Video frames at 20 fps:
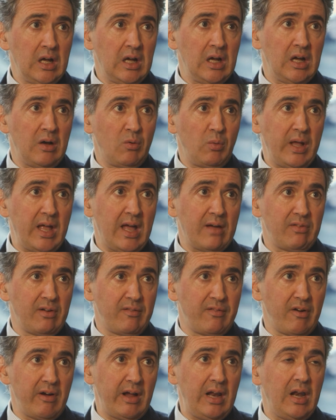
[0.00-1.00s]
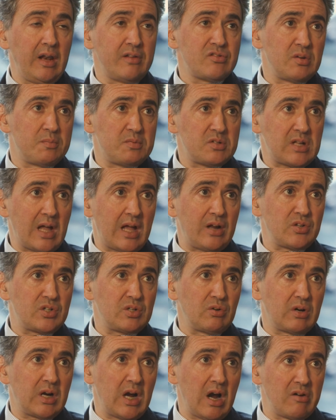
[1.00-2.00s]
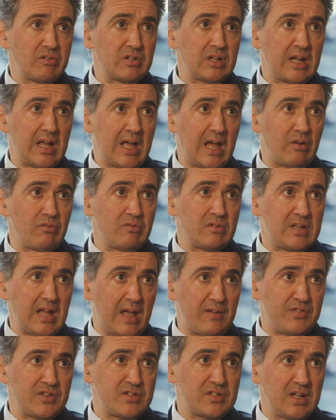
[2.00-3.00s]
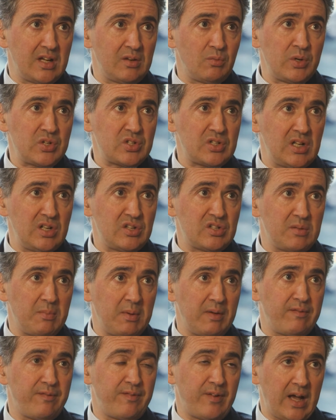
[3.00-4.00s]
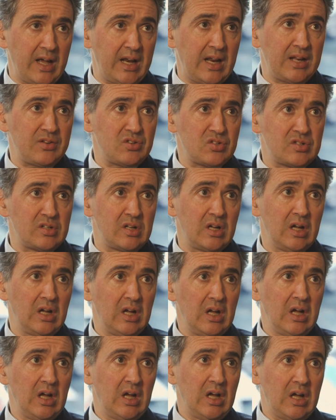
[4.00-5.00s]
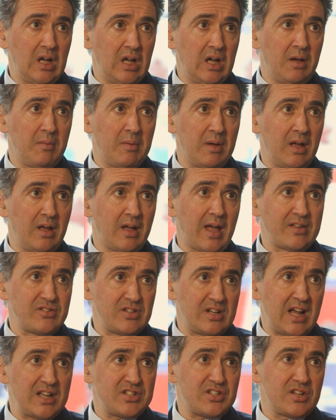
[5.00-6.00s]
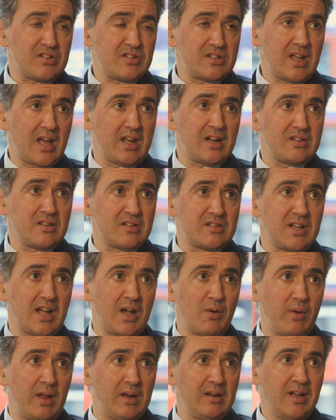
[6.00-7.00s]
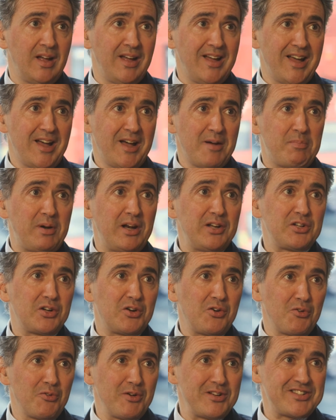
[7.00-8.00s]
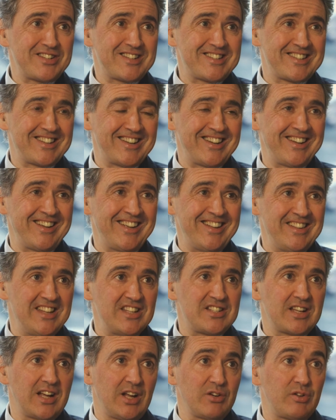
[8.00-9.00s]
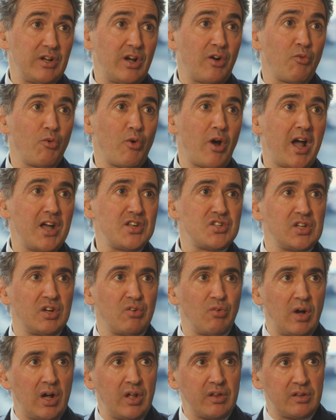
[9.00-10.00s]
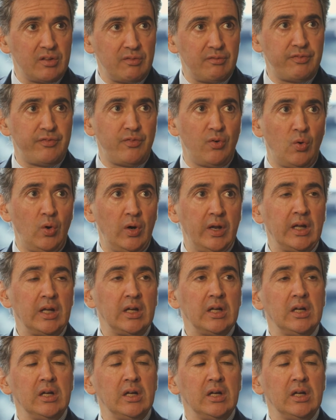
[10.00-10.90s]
We have a very substantial current account deficit which needs to be financed. As I said, at a time when political risks in this country are rising rather than falling.